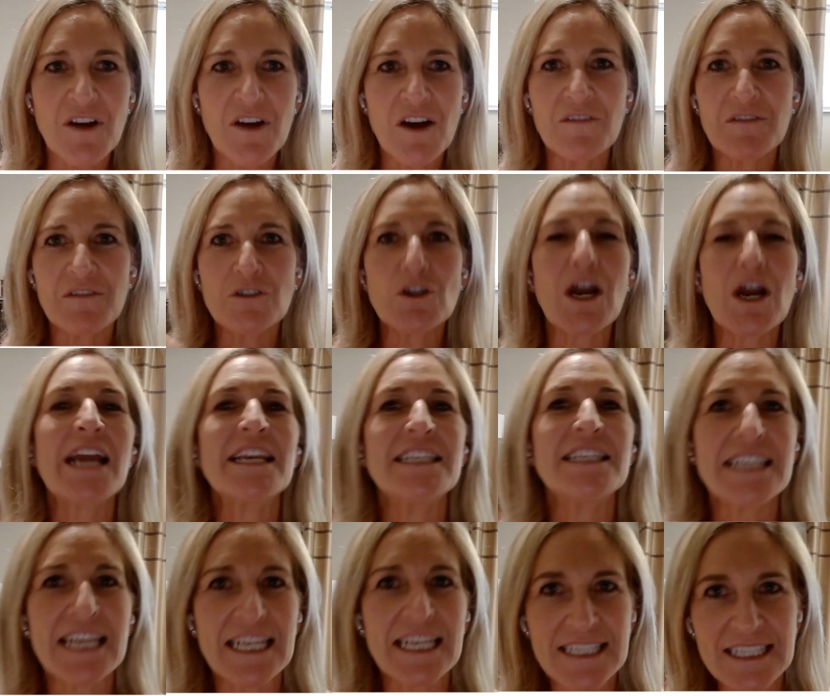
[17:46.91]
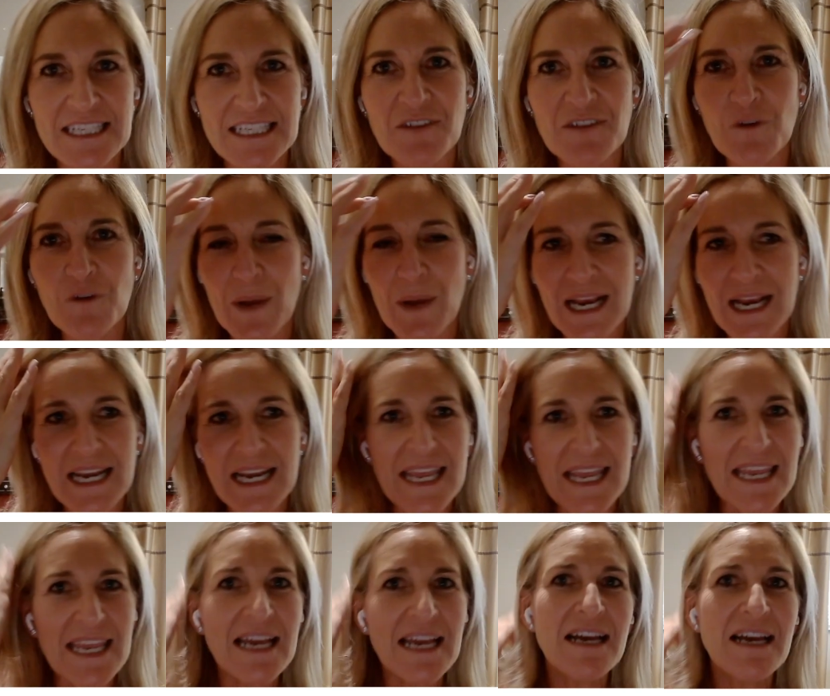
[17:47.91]
of trying to get stuff
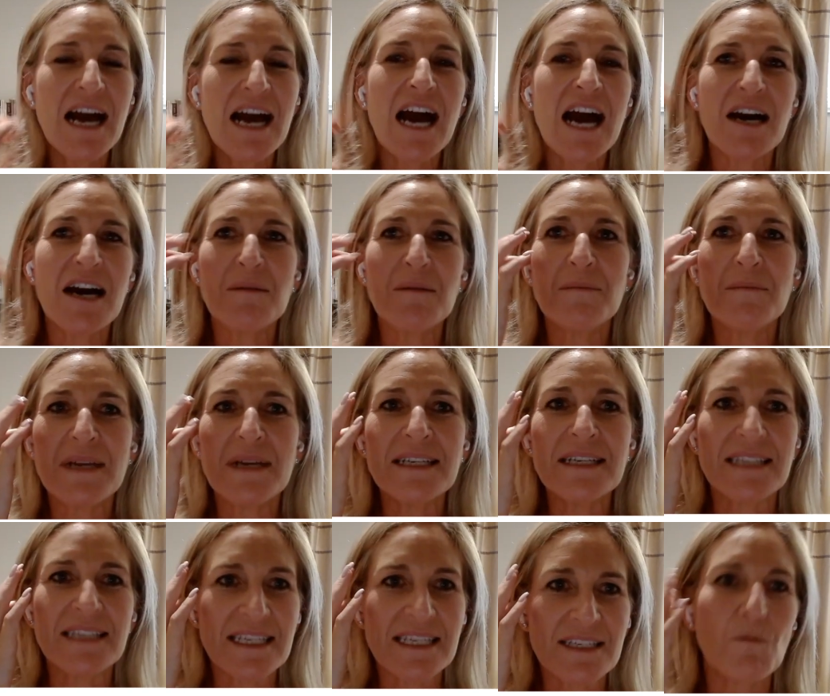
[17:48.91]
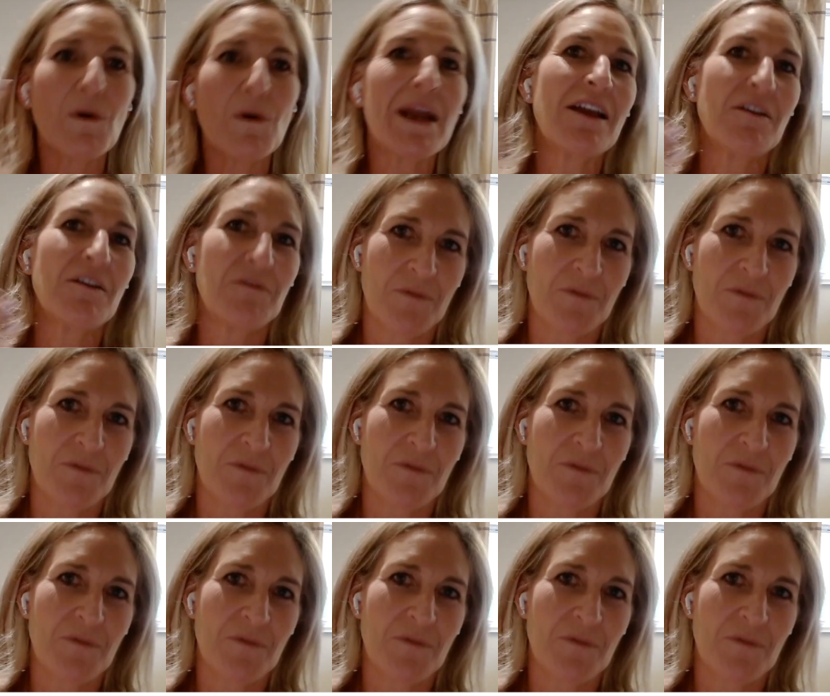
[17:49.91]
quickly um, is, is a way of,